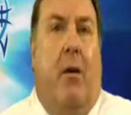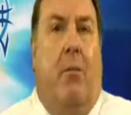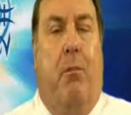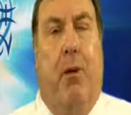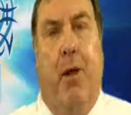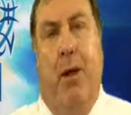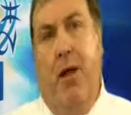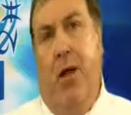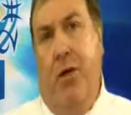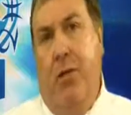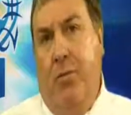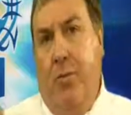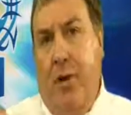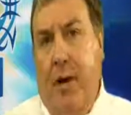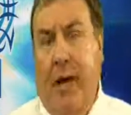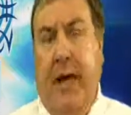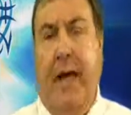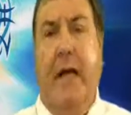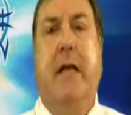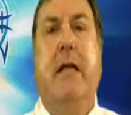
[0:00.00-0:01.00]
But you
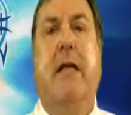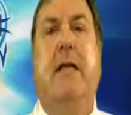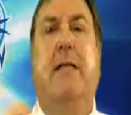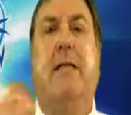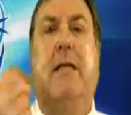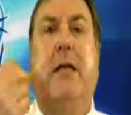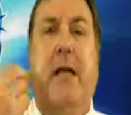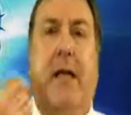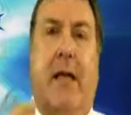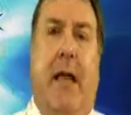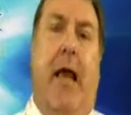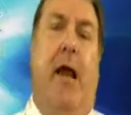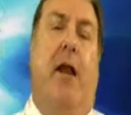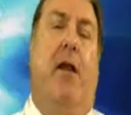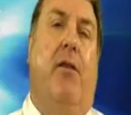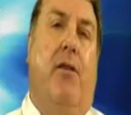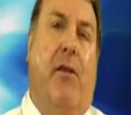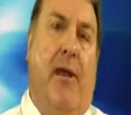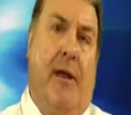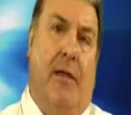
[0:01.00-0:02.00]
need to get
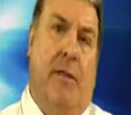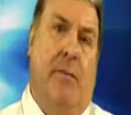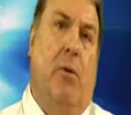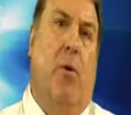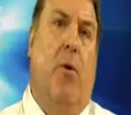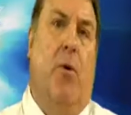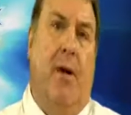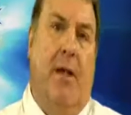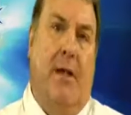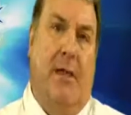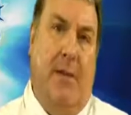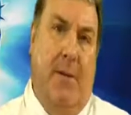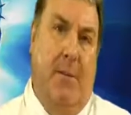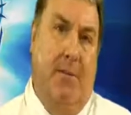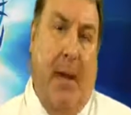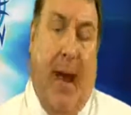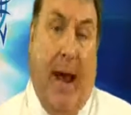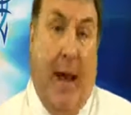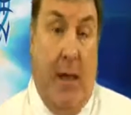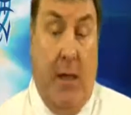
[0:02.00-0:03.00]
things more into
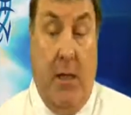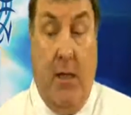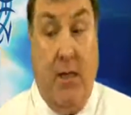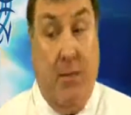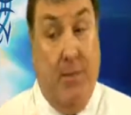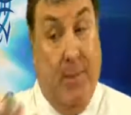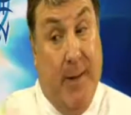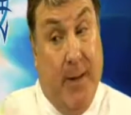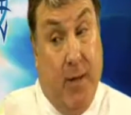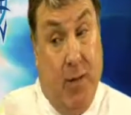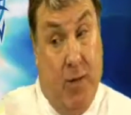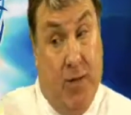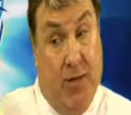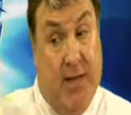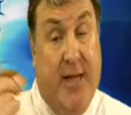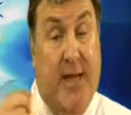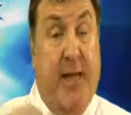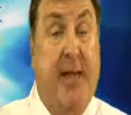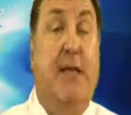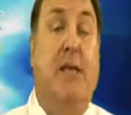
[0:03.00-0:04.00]
balance because
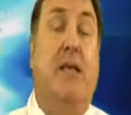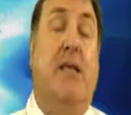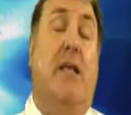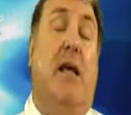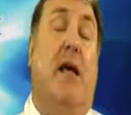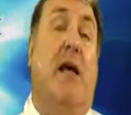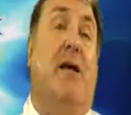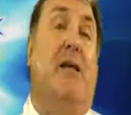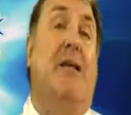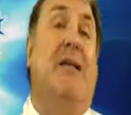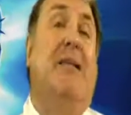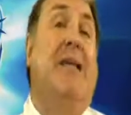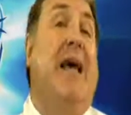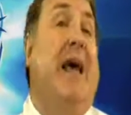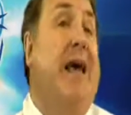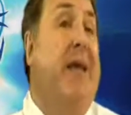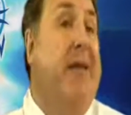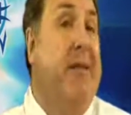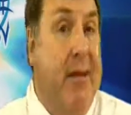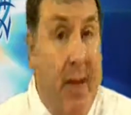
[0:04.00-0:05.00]
these stars
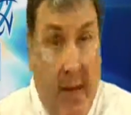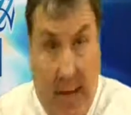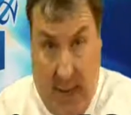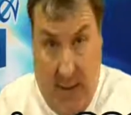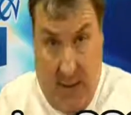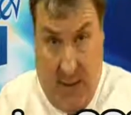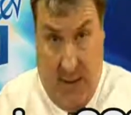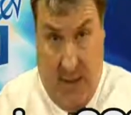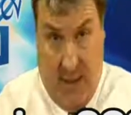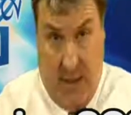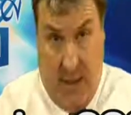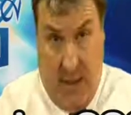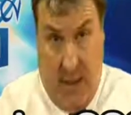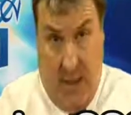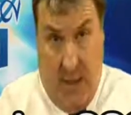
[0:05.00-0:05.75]
say this.